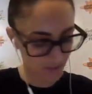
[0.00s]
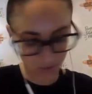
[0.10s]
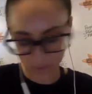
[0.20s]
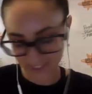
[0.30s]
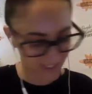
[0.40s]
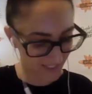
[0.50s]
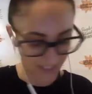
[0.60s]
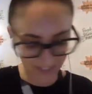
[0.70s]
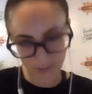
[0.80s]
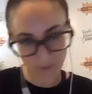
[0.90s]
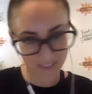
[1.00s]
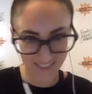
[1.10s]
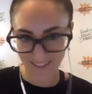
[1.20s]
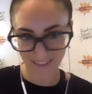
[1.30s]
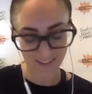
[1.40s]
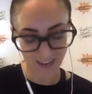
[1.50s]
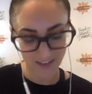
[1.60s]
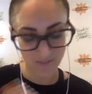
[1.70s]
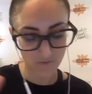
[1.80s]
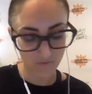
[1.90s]
twisted and untwisted, and
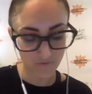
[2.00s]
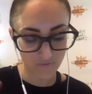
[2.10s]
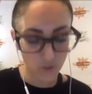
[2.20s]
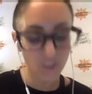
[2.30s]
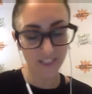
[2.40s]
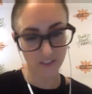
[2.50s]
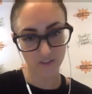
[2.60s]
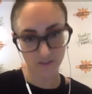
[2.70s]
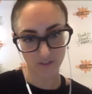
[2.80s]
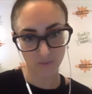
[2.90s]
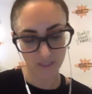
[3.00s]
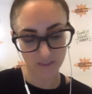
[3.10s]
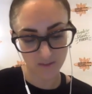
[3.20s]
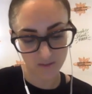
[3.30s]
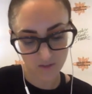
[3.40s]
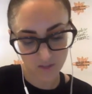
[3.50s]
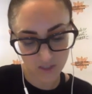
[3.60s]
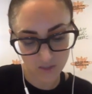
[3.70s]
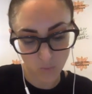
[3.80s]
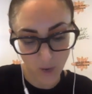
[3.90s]
I fully understood
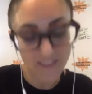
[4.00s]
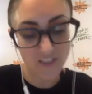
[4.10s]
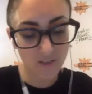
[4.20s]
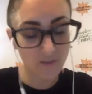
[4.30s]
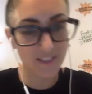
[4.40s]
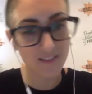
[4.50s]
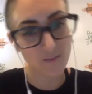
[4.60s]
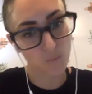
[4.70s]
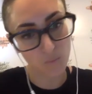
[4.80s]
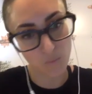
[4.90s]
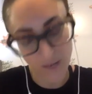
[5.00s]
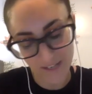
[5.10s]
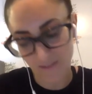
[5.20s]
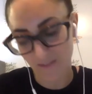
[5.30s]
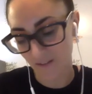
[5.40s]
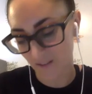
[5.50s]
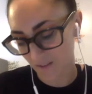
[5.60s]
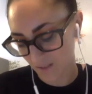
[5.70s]
why SheEO exists and what the